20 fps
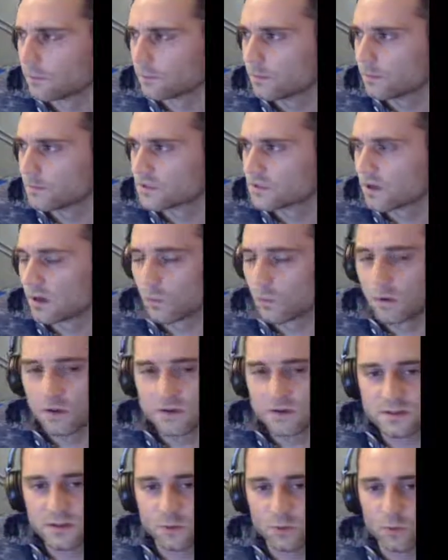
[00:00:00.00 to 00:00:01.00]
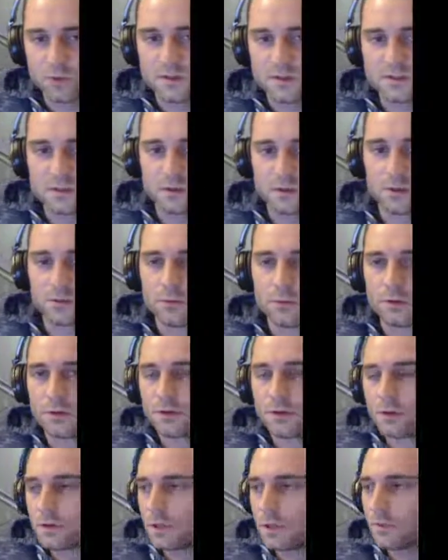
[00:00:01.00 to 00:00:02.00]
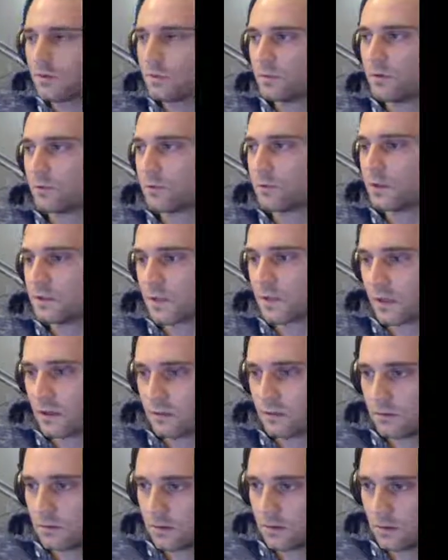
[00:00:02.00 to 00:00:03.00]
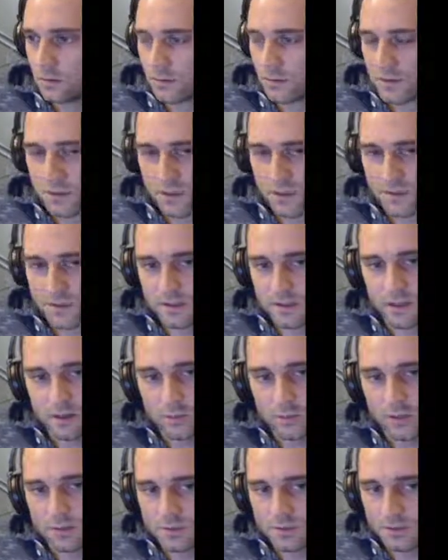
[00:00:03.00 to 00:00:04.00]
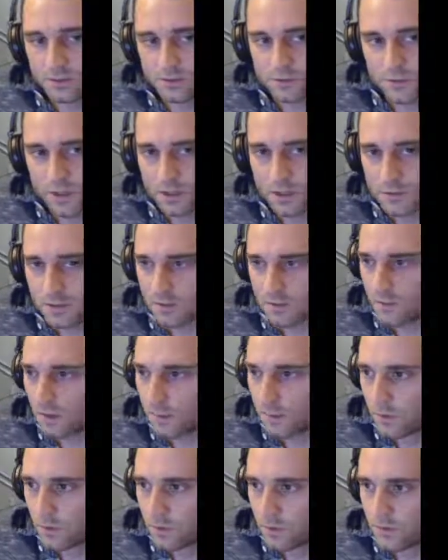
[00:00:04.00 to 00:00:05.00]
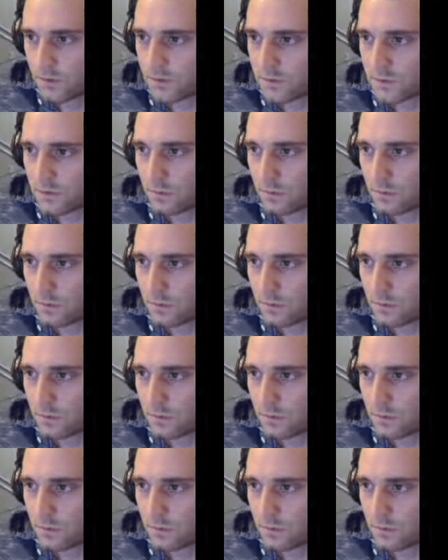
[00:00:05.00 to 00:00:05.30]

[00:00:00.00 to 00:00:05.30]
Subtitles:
Sorry, while it's like really slow and really early, I'm gonna be really tight and I'll be trying to talk about general strategy and my opponents.